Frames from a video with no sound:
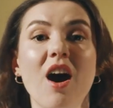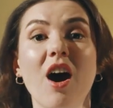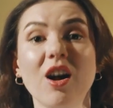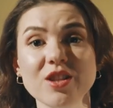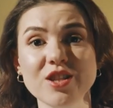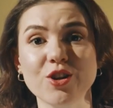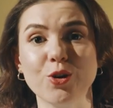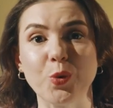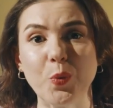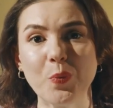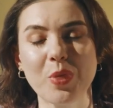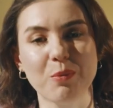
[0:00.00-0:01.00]

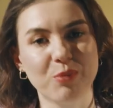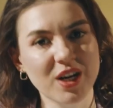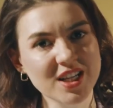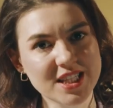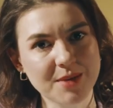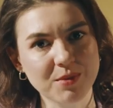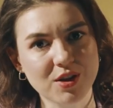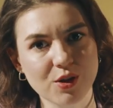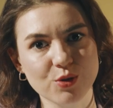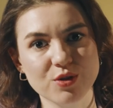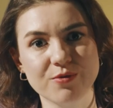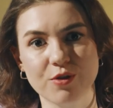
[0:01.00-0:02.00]
Also, bring some
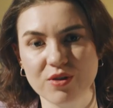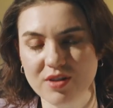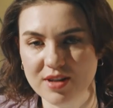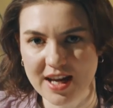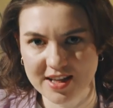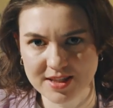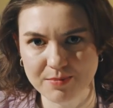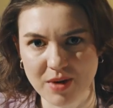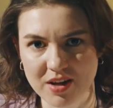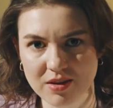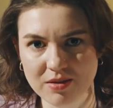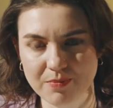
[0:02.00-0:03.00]
clothes for the next
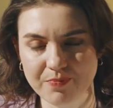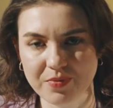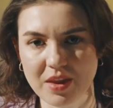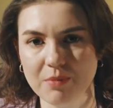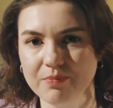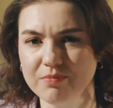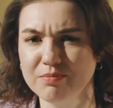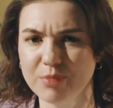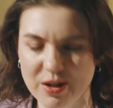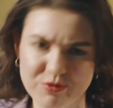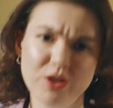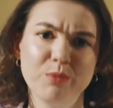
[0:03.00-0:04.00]
month,
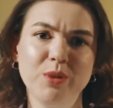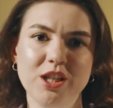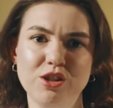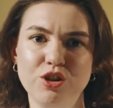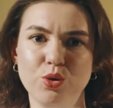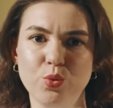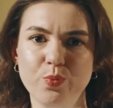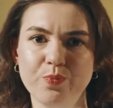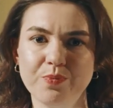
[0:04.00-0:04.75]
preferably 2.